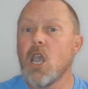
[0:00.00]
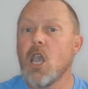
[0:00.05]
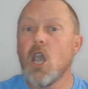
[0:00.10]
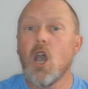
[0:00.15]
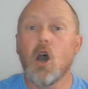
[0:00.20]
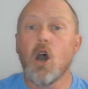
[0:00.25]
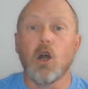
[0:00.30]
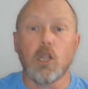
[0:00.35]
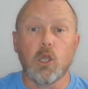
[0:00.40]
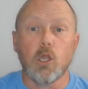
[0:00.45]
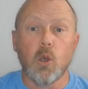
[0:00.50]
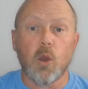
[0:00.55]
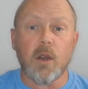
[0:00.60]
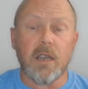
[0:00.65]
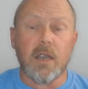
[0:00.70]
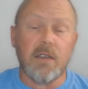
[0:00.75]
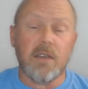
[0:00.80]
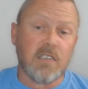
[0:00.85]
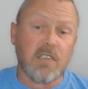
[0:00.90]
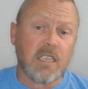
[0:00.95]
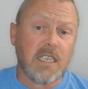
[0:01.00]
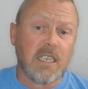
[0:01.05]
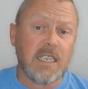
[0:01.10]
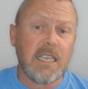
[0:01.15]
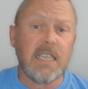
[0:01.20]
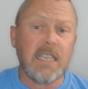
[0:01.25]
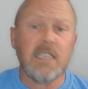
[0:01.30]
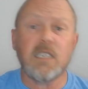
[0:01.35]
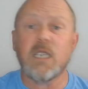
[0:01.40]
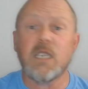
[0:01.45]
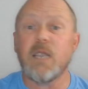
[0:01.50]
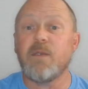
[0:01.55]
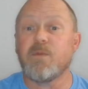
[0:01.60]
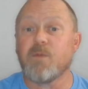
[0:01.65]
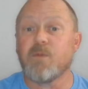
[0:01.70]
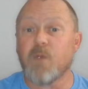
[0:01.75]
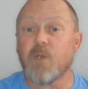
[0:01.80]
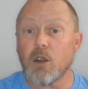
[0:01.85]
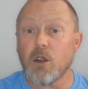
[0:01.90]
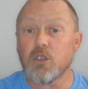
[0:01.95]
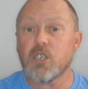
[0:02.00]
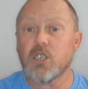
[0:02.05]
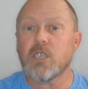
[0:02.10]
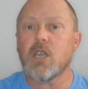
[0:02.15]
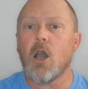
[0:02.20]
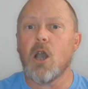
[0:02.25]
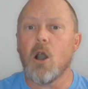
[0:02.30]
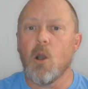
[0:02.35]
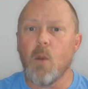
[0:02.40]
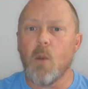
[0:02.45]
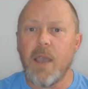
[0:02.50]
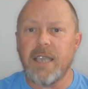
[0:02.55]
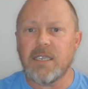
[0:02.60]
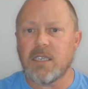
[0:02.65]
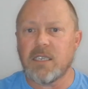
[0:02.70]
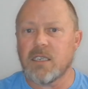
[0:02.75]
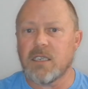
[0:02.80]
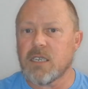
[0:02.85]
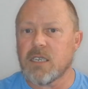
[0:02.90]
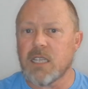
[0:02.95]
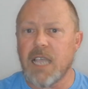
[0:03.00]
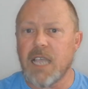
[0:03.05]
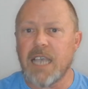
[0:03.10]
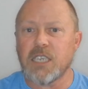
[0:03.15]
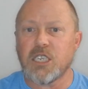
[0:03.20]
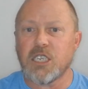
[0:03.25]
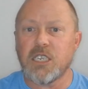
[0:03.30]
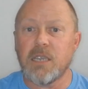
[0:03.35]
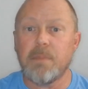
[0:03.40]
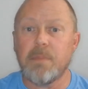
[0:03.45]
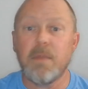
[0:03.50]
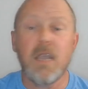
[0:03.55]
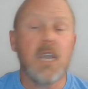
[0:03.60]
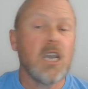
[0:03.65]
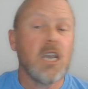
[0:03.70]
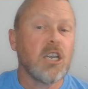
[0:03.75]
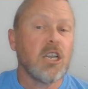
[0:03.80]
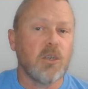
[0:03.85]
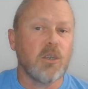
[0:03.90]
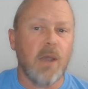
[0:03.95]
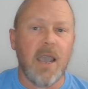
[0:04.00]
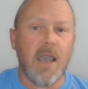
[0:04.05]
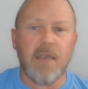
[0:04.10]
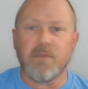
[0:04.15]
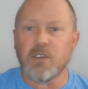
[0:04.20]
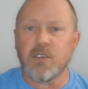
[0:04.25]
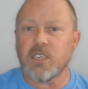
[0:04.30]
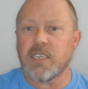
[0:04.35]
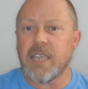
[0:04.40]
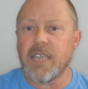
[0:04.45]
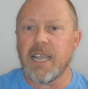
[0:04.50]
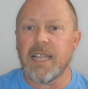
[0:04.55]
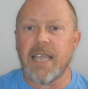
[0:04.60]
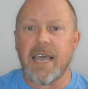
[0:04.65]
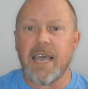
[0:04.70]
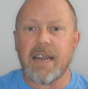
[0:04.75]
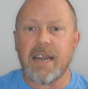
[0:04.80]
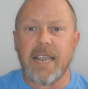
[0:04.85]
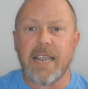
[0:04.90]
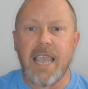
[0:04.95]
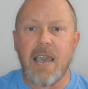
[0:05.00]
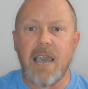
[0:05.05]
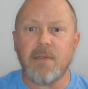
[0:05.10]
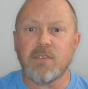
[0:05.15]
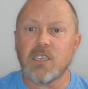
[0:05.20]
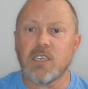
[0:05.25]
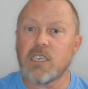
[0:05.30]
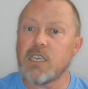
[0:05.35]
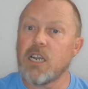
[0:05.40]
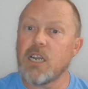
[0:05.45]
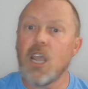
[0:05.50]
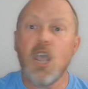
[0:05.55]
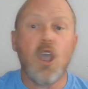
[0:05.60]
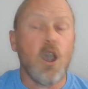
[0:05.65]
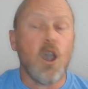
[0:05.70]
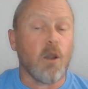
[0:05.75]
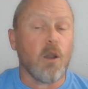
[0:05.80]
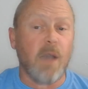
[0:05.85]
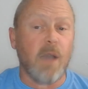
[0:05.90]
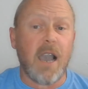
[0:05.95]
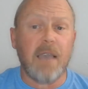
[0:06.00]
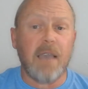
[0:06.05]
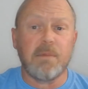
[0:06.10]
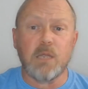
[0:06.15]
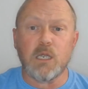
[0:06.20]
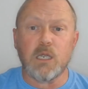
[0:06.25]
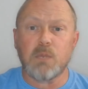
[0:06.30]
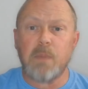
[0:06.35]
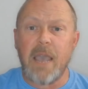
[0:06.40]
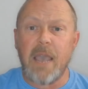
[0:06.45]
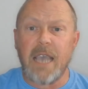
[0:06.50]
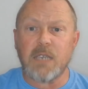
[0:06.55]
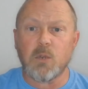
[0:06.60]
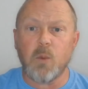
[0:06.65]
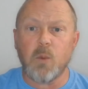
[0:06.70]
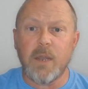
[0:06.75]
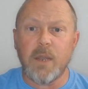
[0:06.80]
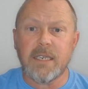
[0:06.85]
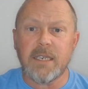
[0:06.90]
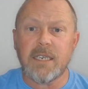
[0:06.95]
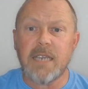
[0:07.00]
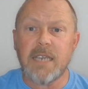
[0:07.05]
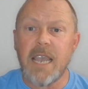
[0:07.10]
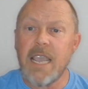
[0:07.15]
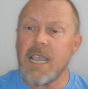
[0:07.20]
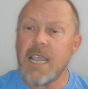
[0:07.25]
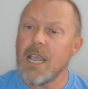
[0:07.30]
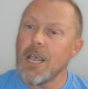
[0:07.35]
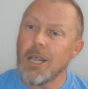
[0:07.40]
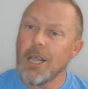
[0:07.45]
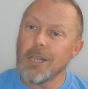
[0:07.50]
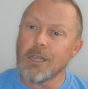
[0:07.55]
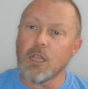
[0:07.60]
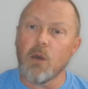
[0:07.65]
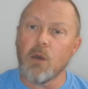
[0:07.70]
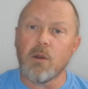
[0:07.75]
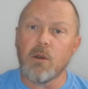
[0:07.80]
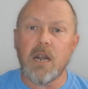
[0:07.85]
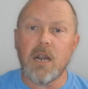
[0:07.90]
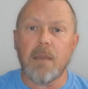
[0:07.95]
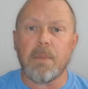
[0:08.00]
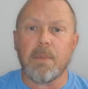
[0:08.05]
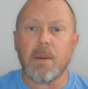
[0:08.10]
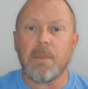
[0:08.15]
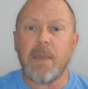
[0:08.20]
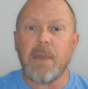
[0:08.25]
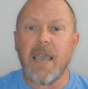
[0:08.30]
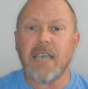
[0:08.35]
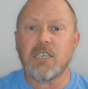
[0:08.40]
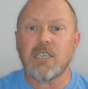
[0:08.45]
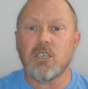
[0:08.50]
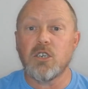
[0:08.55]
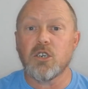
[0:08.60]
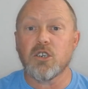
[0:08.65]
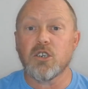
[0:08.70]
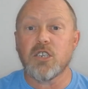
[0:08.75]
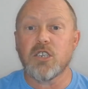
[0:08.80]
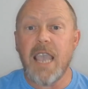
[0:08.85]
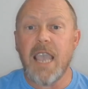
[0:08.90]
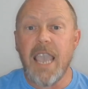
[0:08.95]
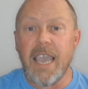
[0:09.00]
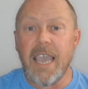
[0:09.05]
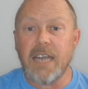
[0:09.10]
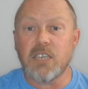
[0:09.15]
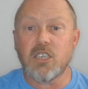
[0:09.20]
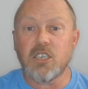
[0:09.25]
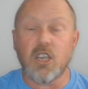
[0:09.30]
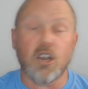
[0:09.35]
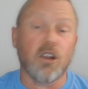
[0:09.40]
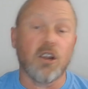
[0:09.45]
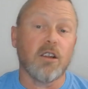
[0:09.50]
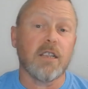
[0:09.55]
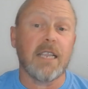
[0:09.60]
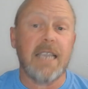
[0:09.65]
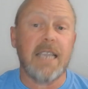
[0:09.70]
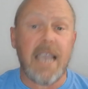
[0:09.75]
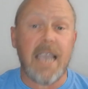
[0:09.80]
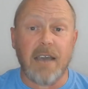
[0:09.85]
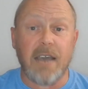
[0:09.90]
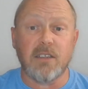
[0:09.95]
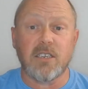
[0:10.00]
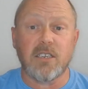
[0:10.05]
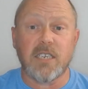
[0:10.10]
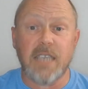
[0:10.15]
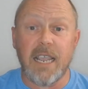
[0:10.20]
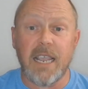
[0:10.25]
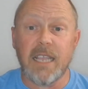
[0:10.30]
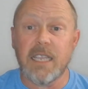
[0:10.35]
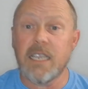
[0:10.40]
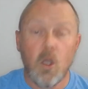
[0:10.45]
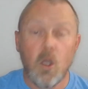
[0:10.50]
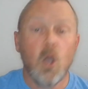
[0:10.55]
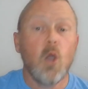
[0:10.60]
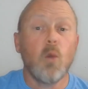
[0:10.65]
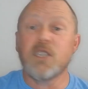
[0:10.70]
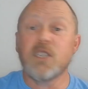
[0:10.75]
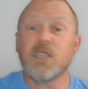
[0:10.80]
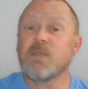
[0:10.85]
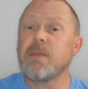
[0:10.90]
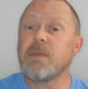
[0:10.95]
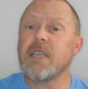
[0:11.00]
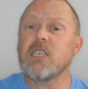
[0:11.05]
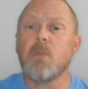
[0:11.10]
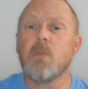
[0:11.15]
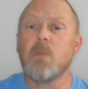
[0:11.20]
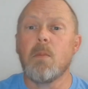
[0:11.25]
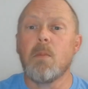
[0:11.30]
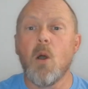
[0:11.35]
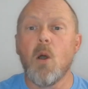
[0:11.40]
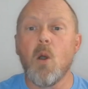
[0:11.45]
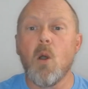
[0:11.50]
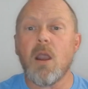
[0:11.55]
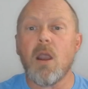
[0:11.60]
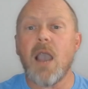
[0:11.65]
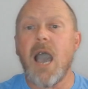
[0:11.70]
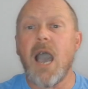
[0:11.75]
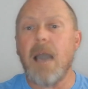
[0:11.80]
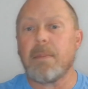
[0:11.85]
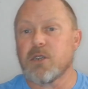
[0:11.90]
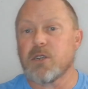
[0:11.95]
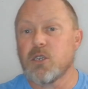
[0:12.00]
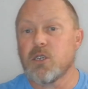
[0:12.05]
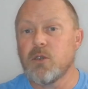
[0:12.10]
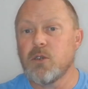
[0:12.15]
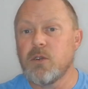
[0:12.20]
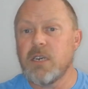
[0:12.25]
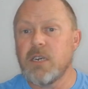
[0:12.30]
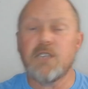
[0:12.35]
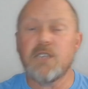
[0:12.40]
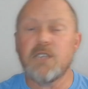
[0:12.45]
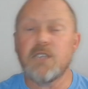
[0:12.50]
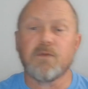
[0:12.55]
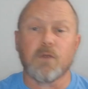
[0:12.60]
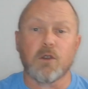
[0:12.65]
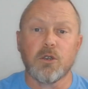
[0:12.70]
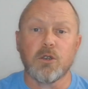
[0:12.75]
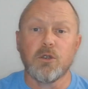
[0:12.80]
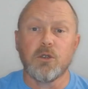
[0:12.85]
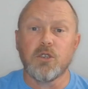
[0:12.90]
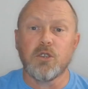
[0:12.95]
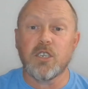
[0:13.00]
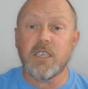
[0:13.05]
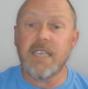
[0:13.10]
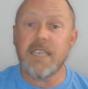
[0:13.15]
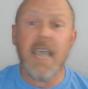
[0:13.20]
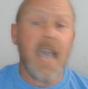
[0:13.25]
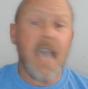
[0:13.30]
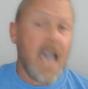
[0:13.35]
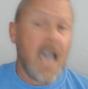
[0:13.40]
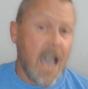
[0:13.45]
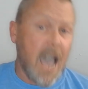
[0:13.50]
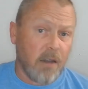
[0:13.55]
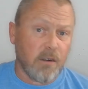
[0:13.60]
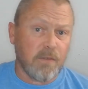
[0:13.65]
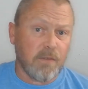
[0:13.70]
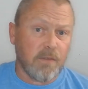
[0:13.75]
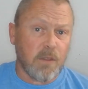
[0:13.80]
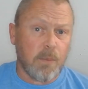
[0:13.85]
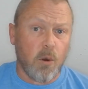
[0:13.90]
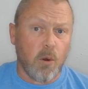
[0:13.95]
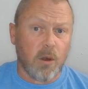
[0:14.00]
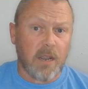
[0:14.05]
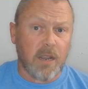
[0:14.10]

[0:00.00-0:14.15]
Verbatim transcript: Allure of the Seas, the first Oasis class ship, to ever sail out of Galveston, arrived this past Wednesday, loaded up her passengers, and is currently out sailing, which means more opportunities for cruises out of the port of